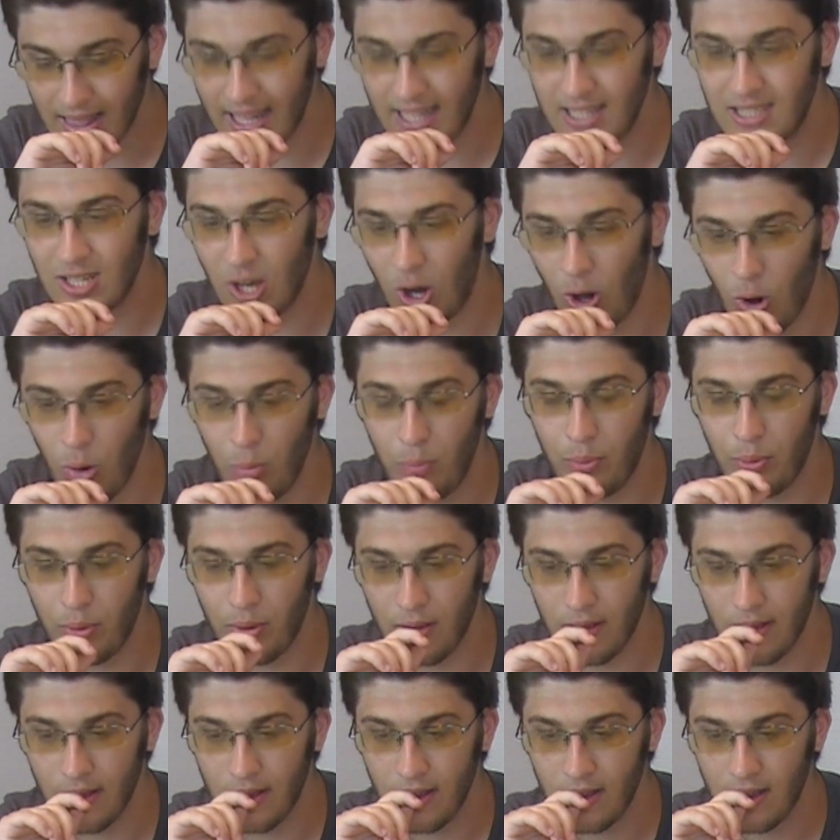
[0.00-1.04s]
Let's hope,
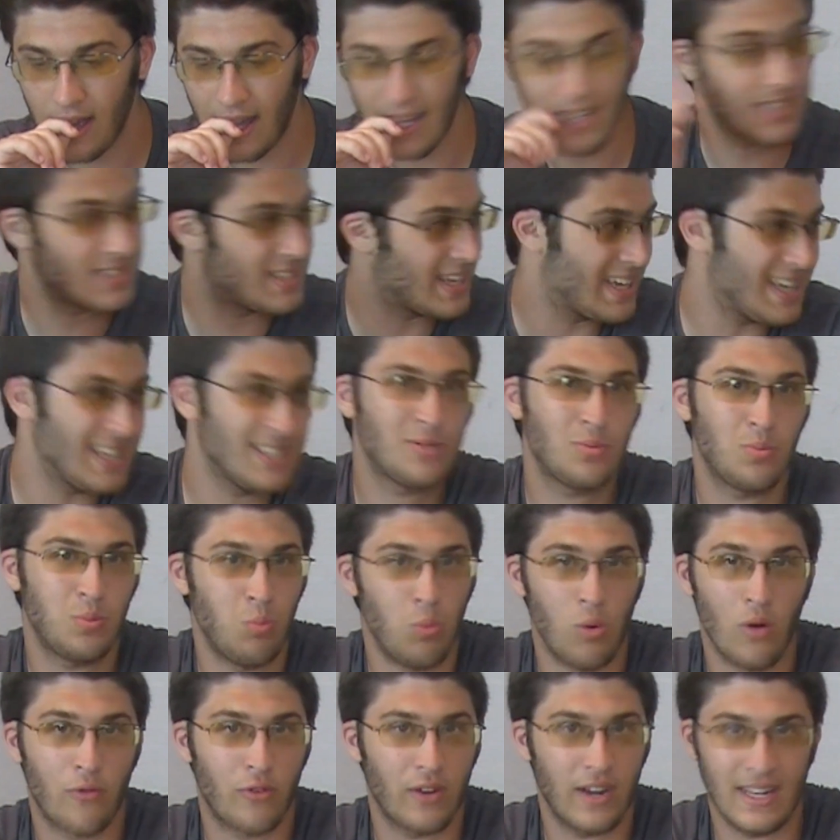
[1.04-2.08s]
because I guess
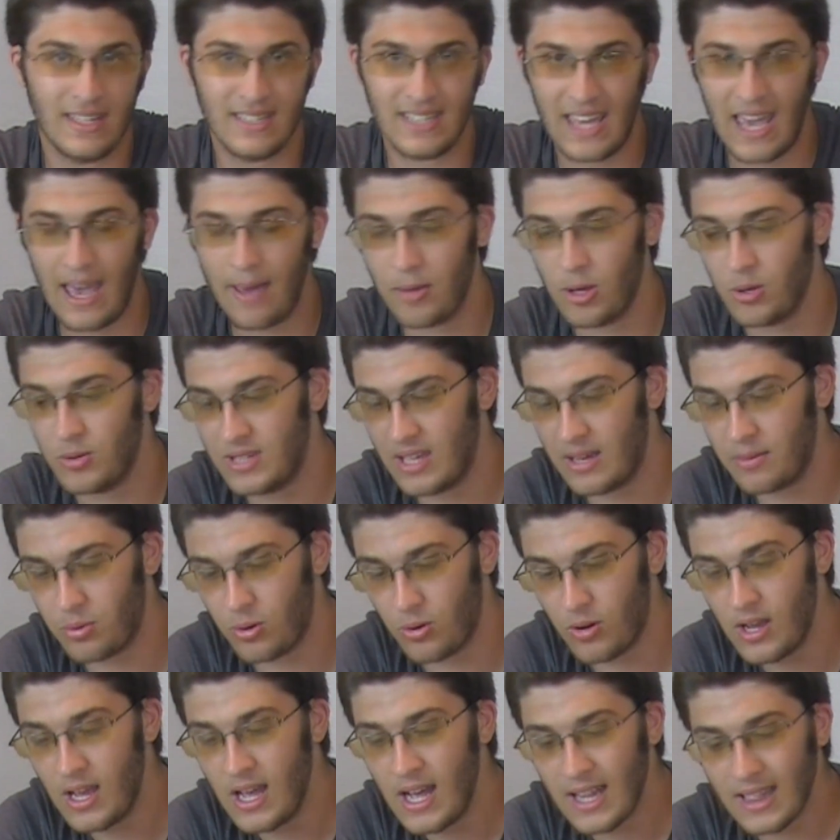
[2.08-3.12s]
Wolverine has a cameo in
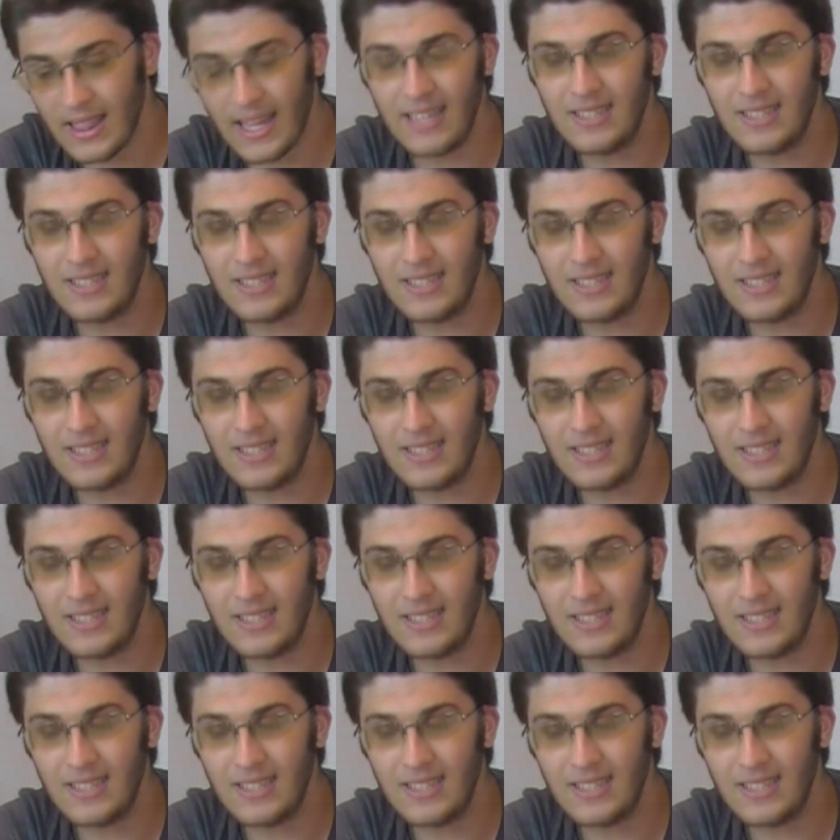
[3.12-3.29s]
Deadpool.